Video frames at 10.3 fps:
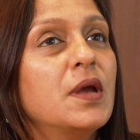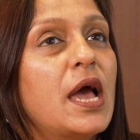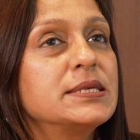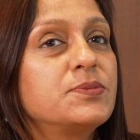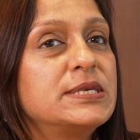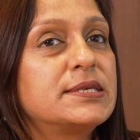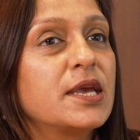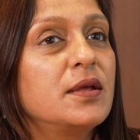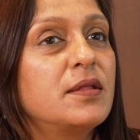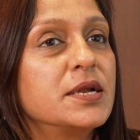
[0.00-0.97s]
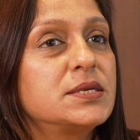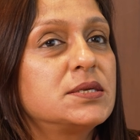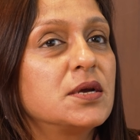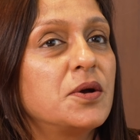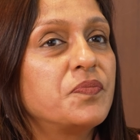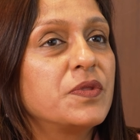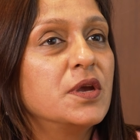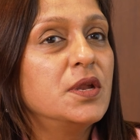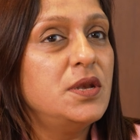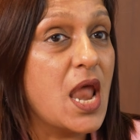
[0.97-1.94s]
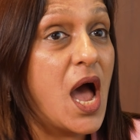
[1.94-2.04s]
as we say that
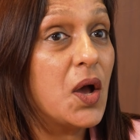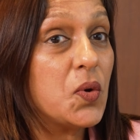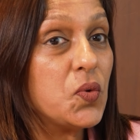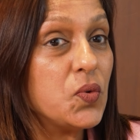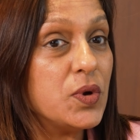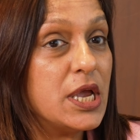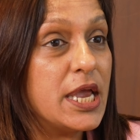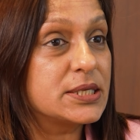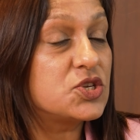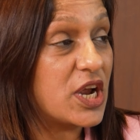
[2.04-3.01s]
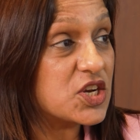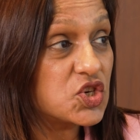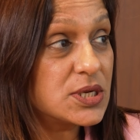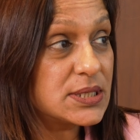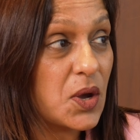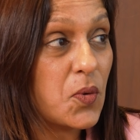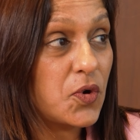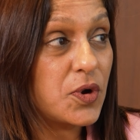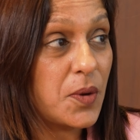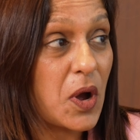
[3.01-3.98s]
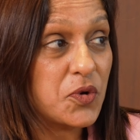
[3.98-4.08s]
now extraction is
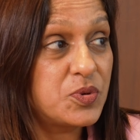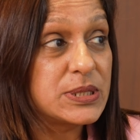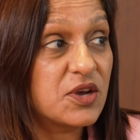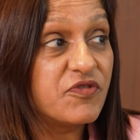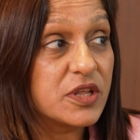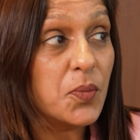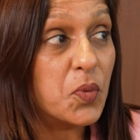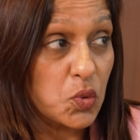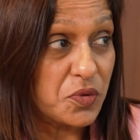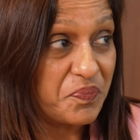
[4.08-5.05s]
about preserving the bone.